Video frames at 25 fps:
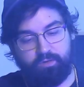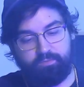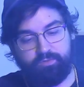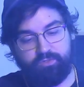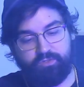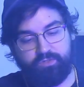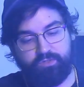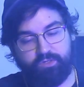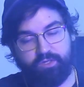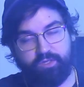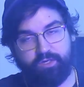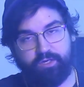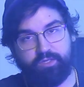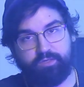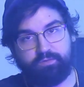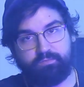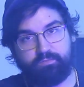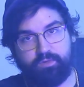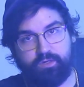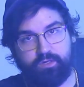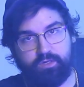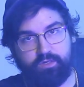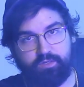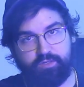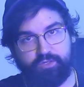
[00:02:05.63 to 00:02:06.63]
I'm just looking at
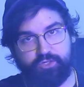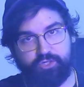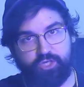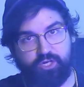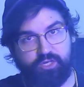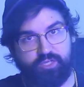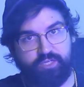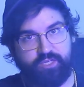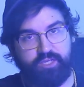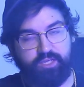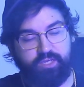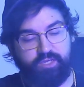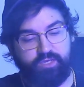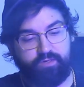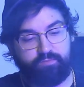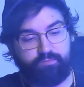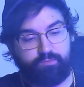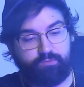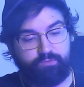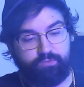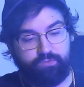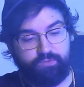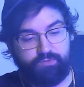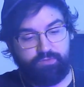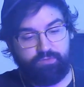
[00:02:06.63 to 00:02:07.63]
uh, chunky
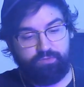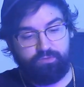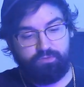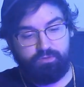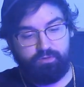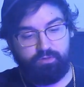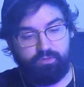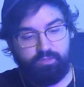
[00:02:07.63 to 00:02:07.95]
animals